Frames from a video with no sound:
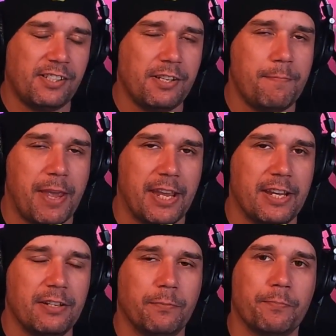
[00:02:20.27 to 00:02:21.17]

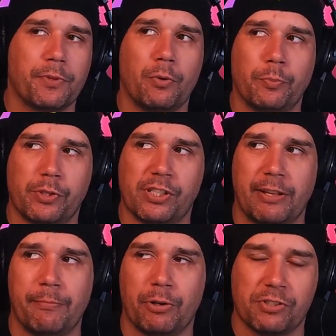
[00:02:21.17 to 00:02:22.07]
me was
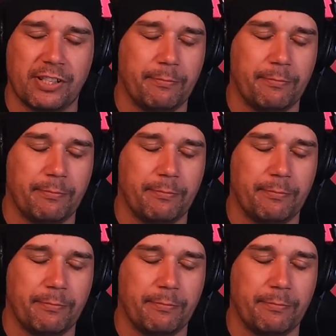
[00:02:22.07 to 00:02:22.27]
Slipknot.